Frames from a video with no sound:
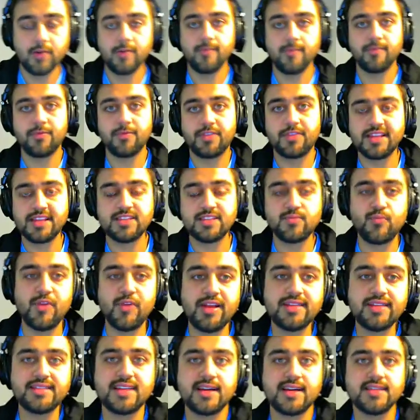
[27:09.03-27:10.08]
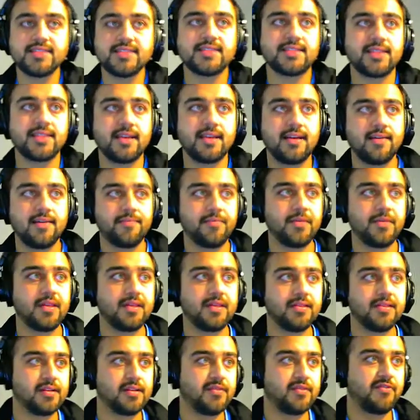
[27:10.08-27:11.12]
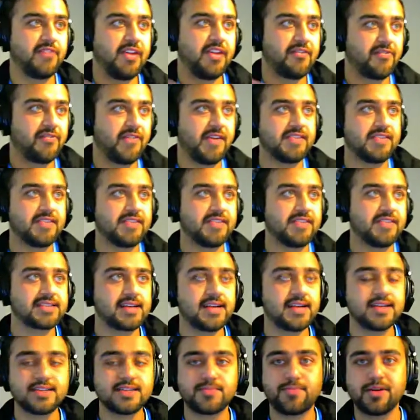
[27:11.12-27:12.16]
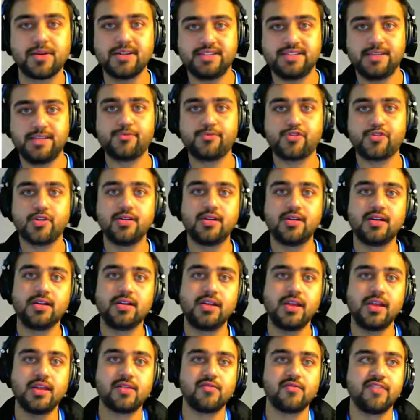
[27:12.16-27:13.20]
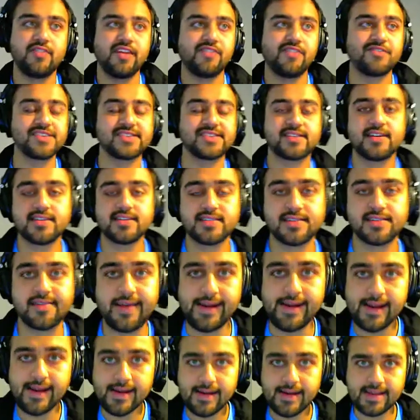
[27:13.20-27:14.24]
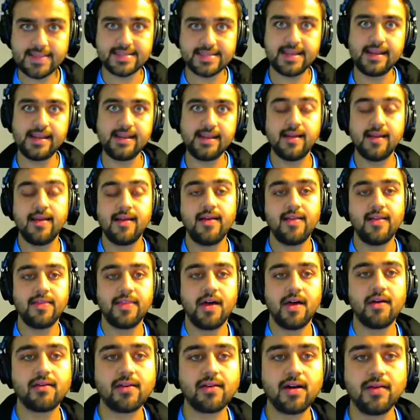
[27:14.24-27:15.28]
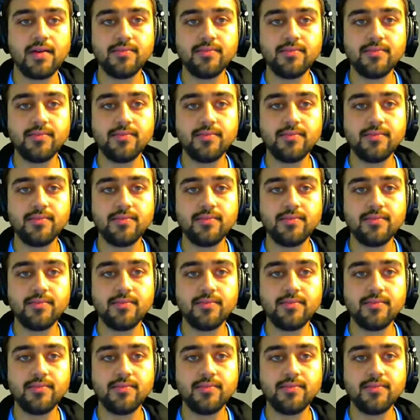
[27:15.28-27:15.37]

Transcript: So this brings us, we have discussed perceptron learning, we have discussed gradient descent.